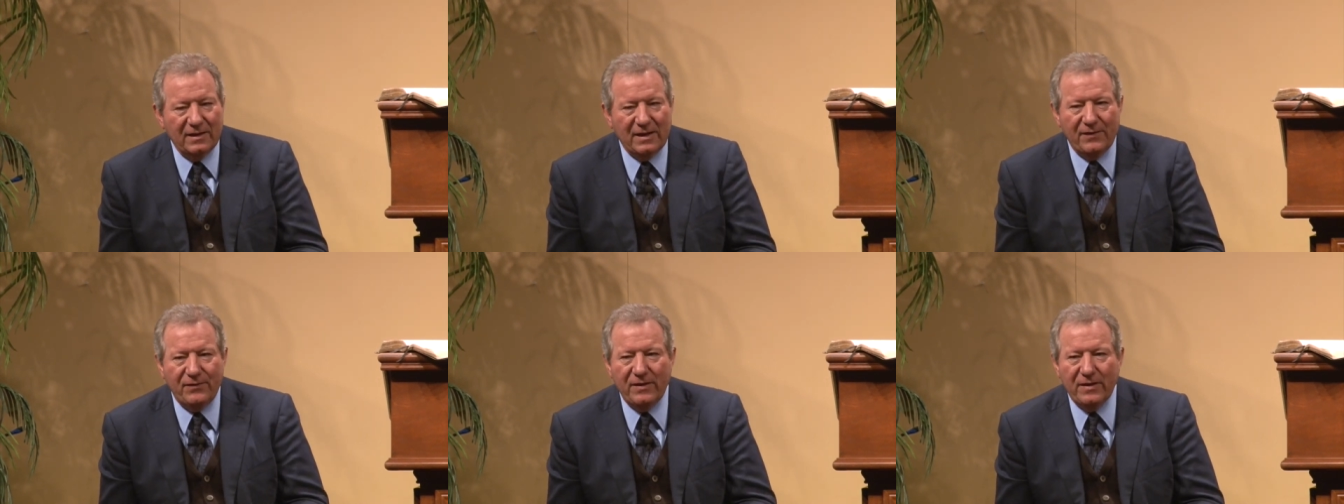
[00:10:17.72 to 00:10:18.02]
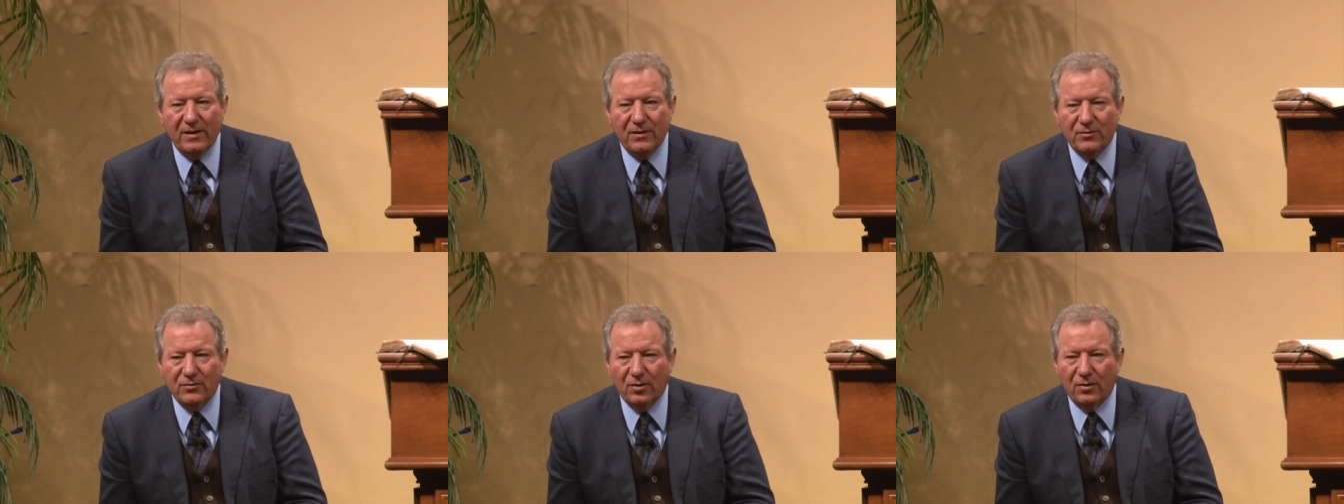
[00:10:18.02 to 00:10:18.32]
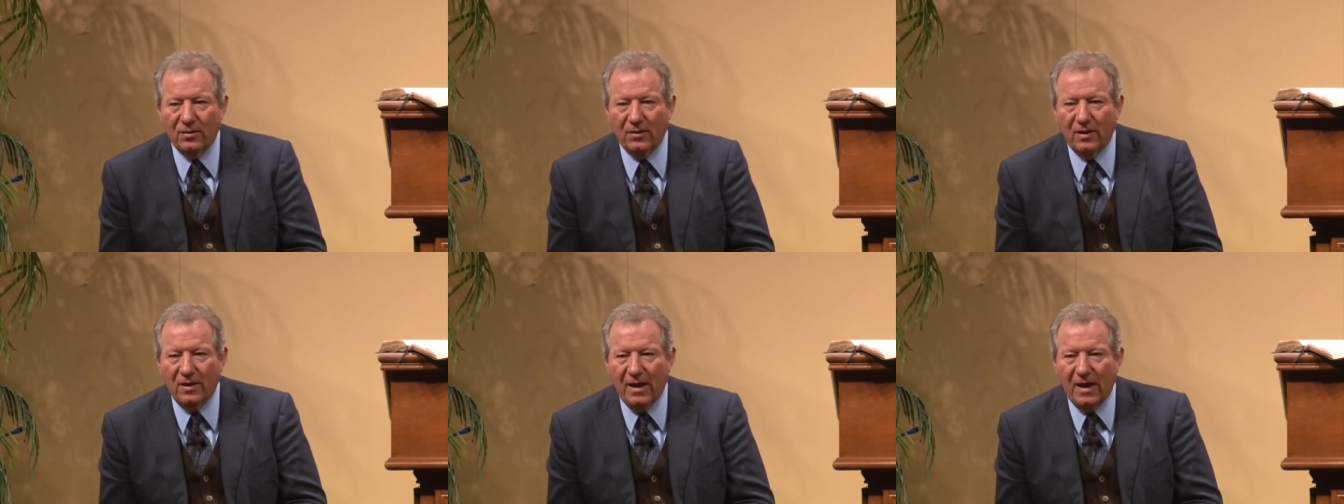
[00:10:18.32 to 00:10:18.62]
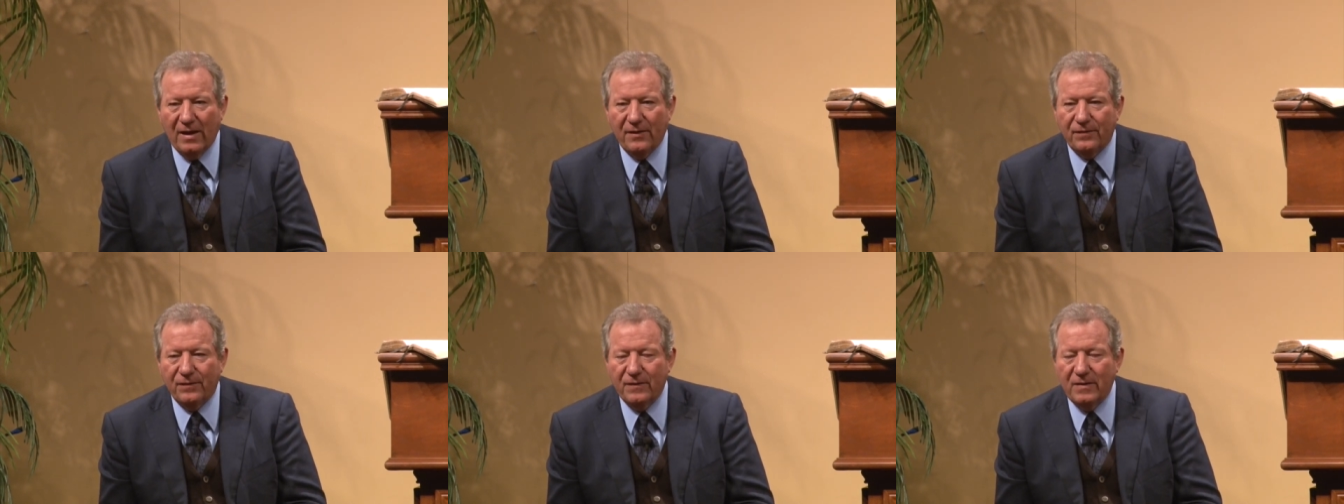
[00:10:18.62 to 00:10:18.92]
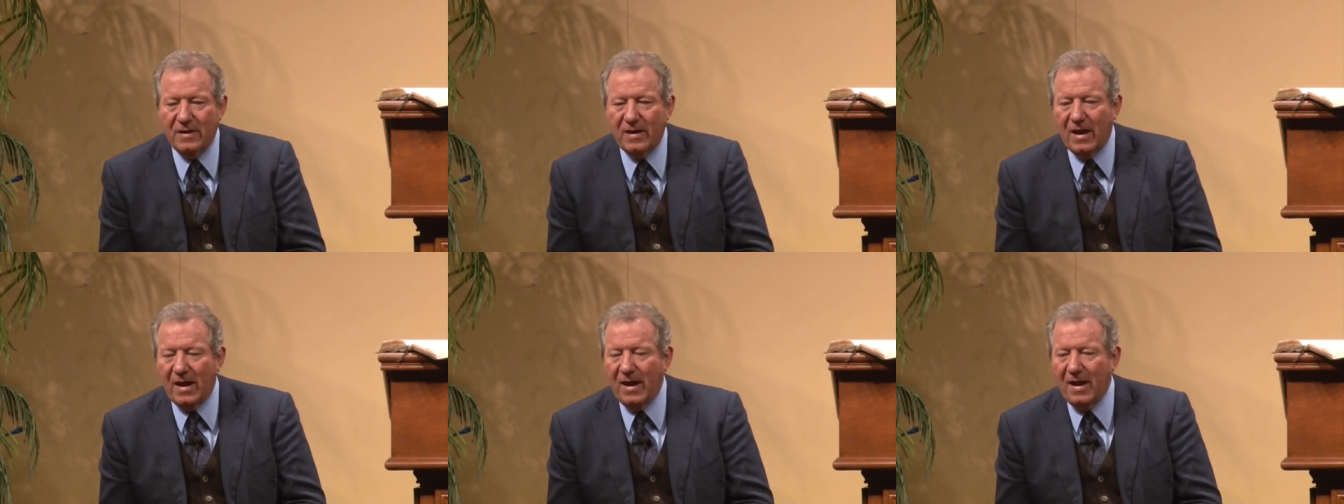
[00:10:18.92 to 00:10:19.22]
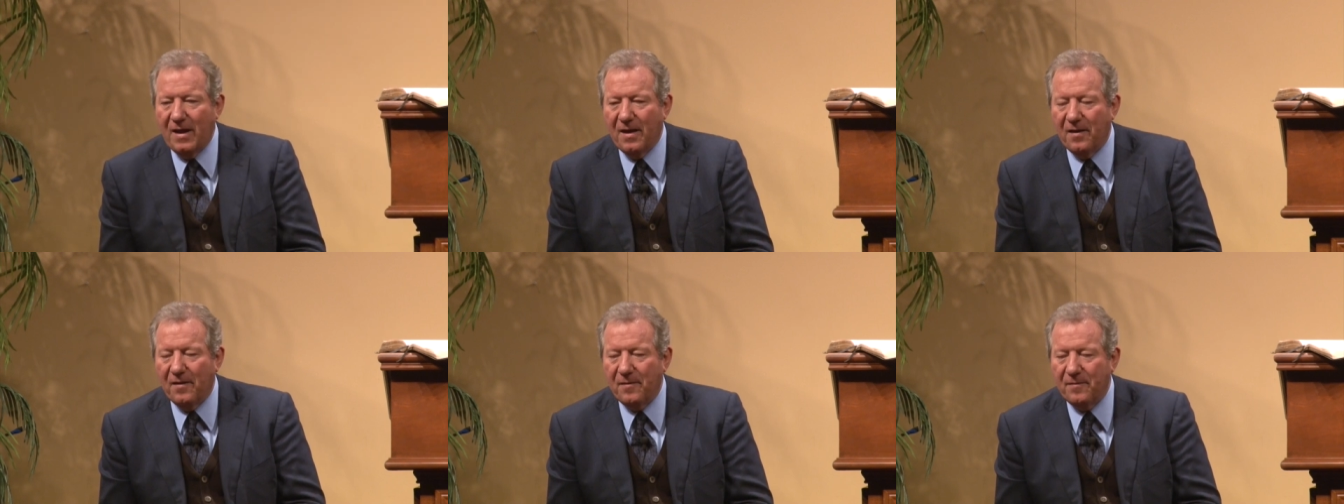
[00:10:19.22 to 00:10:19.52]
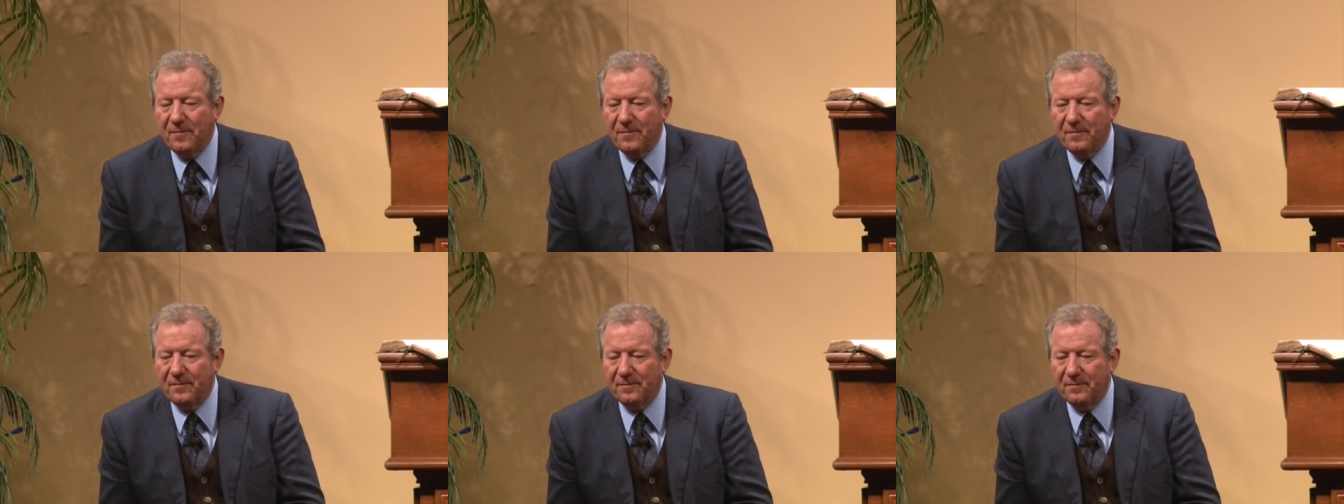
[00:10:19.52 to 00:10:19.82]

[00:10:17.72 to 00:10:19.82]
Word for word: Living eternal life now.